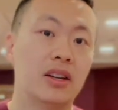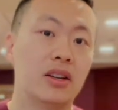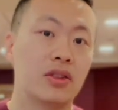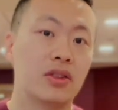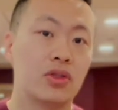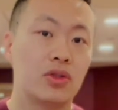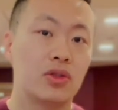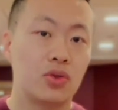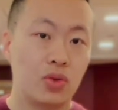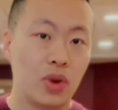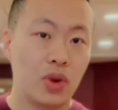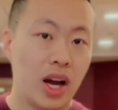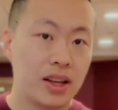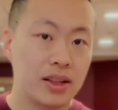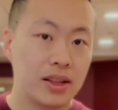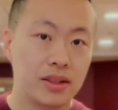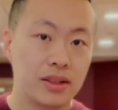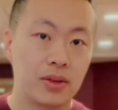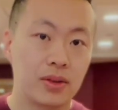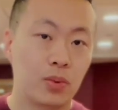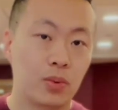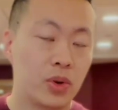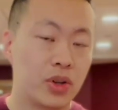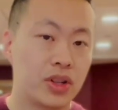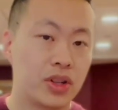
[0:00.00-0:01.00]

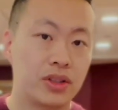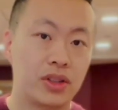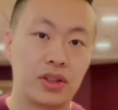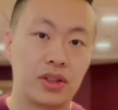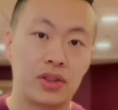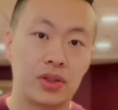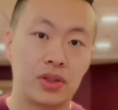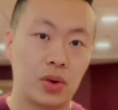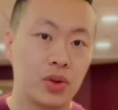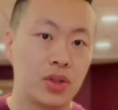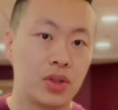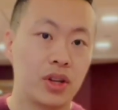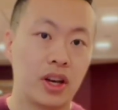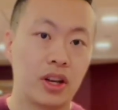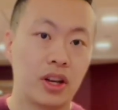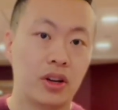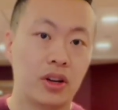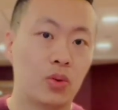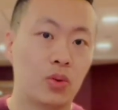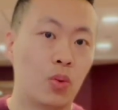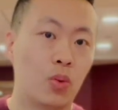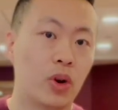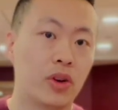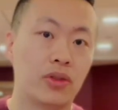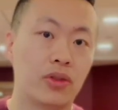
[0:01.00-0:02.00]
stress, which is
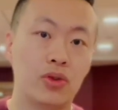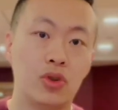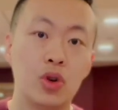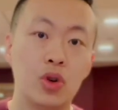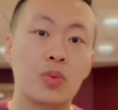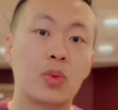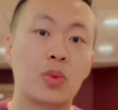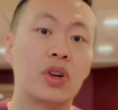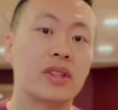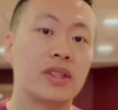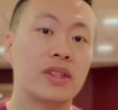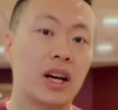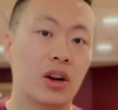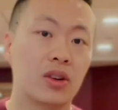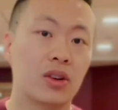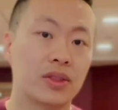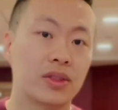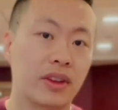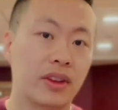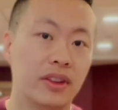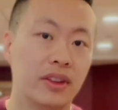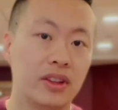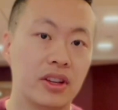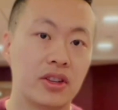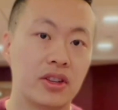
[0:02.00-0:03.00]
associated with numerous health
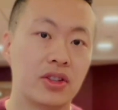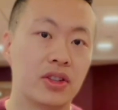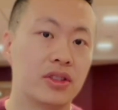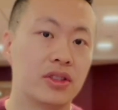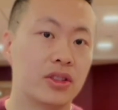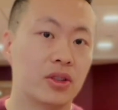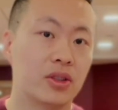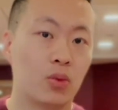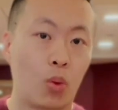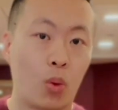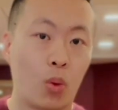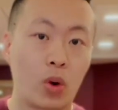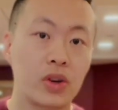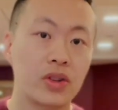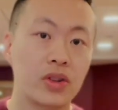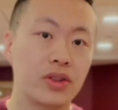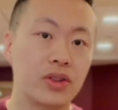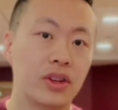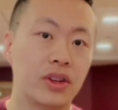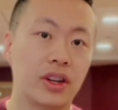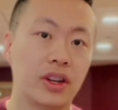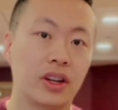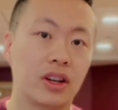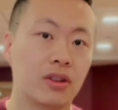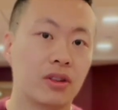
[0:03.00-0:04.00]
conditions and
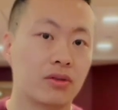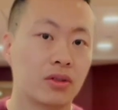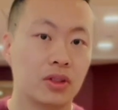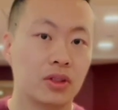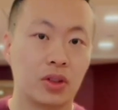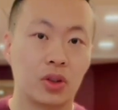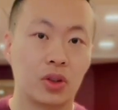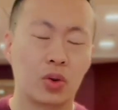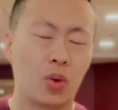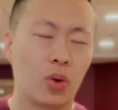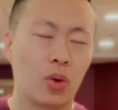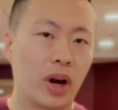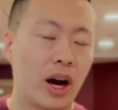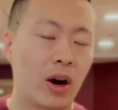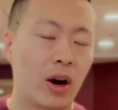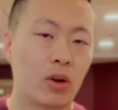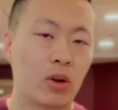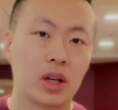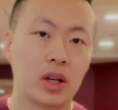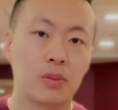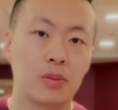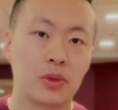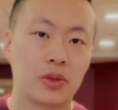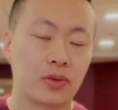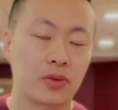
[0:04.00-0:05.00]
worsening of clinical
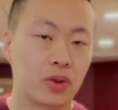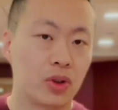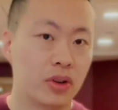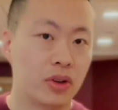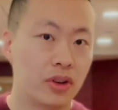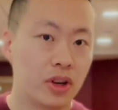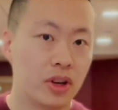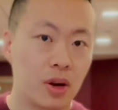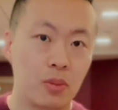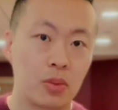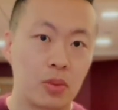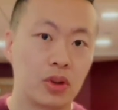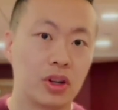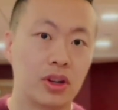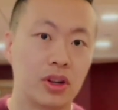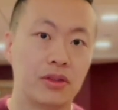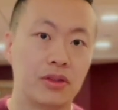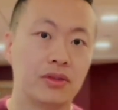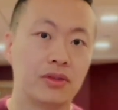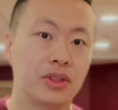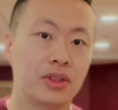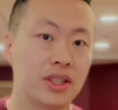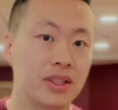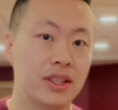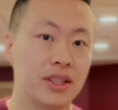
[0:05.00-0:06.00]
outcomes for a number
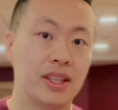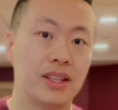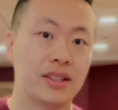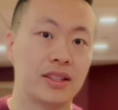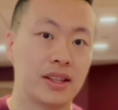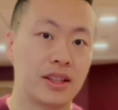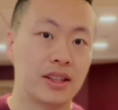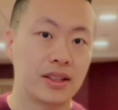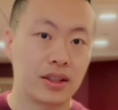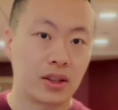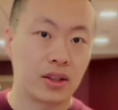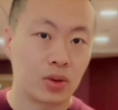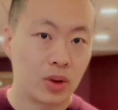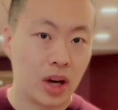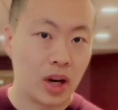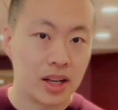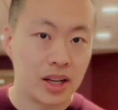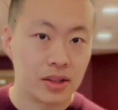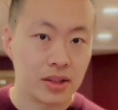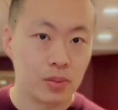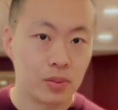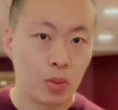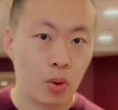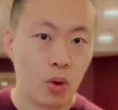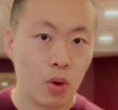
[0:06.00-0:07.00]
of diseases
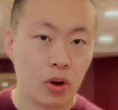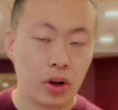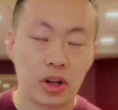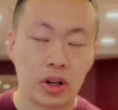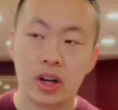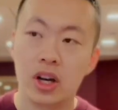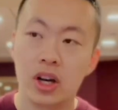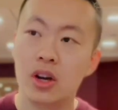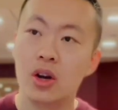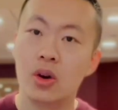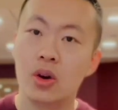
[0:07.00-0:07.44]
across the board,